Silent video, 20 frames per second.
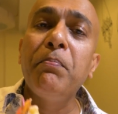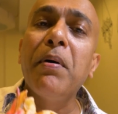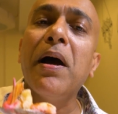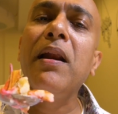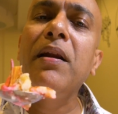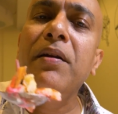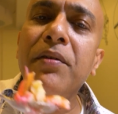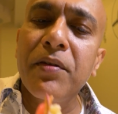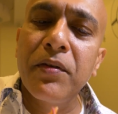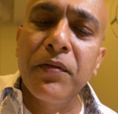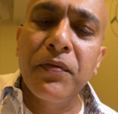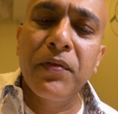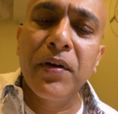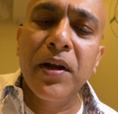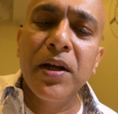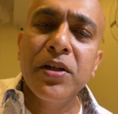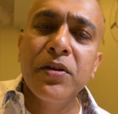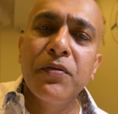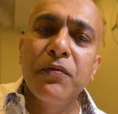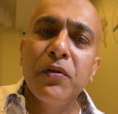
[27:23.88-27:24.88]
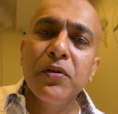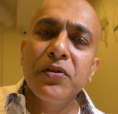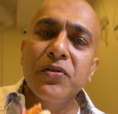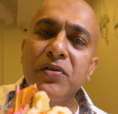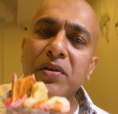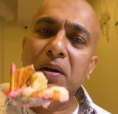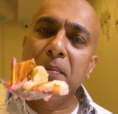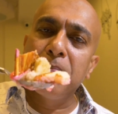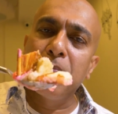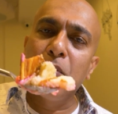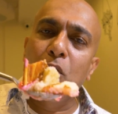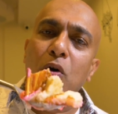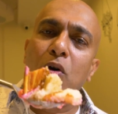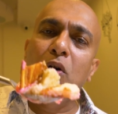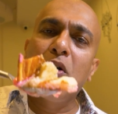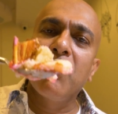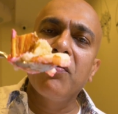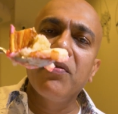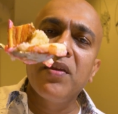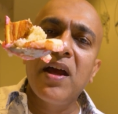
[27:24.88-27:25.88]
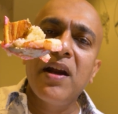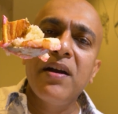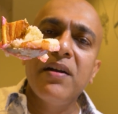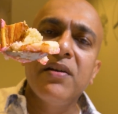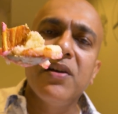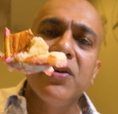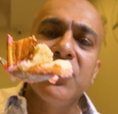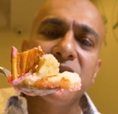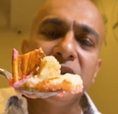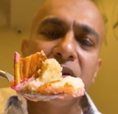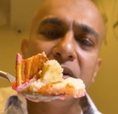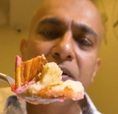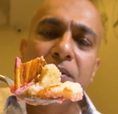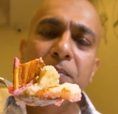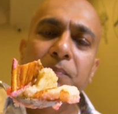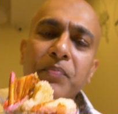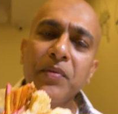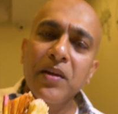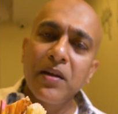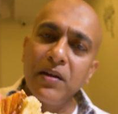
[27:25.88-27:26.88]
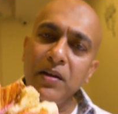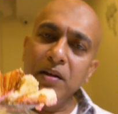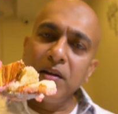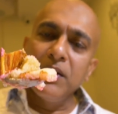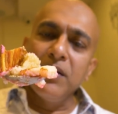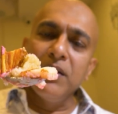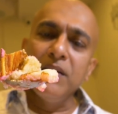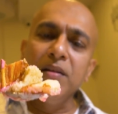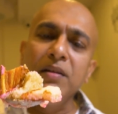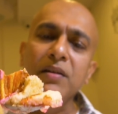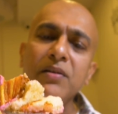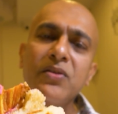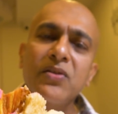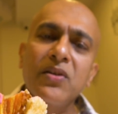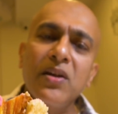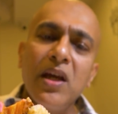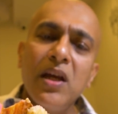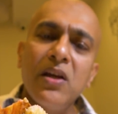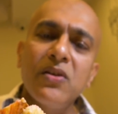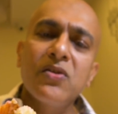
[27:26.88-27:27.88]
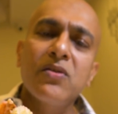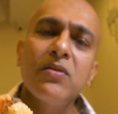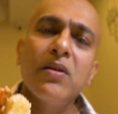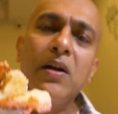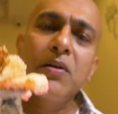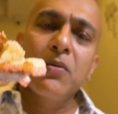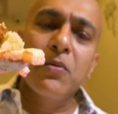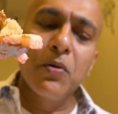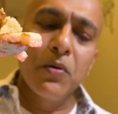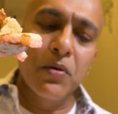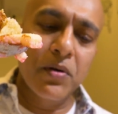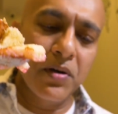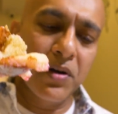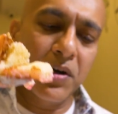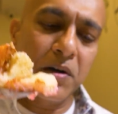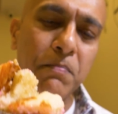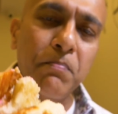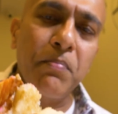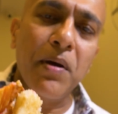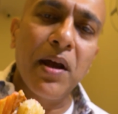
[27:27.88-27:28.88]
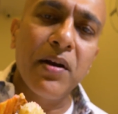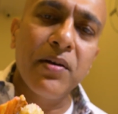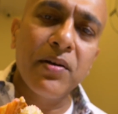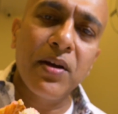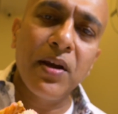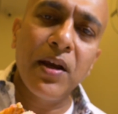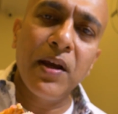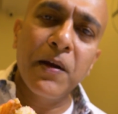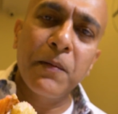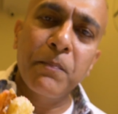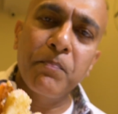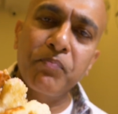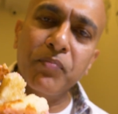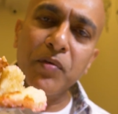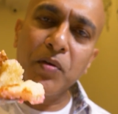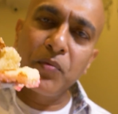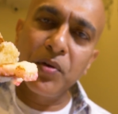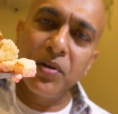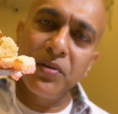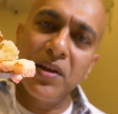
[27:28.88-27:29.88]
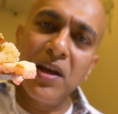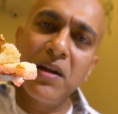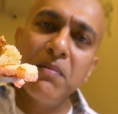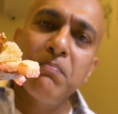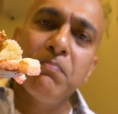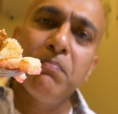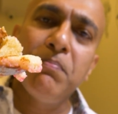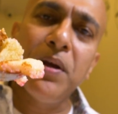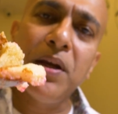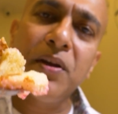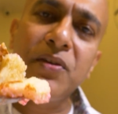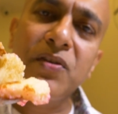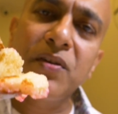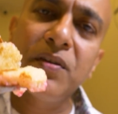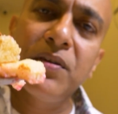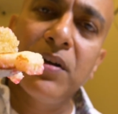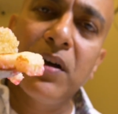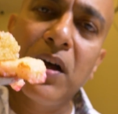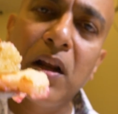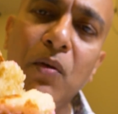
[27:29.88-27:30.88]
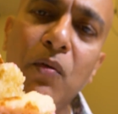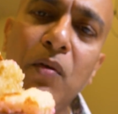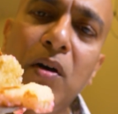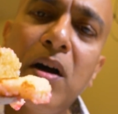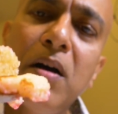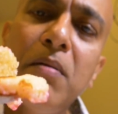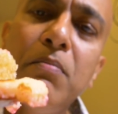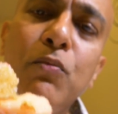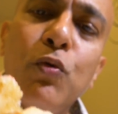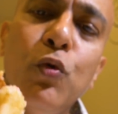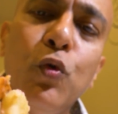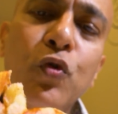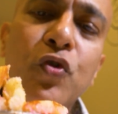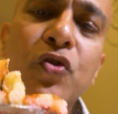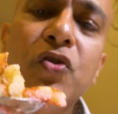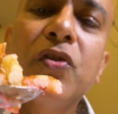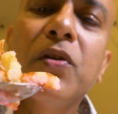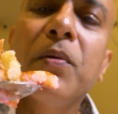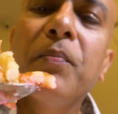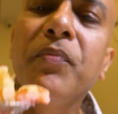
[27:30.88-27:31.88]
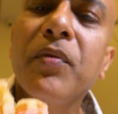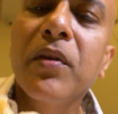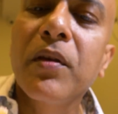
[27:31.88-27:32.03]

palate refreshed for some more of that dessert. In this case, that coconut pancake with that besan halwa mousse.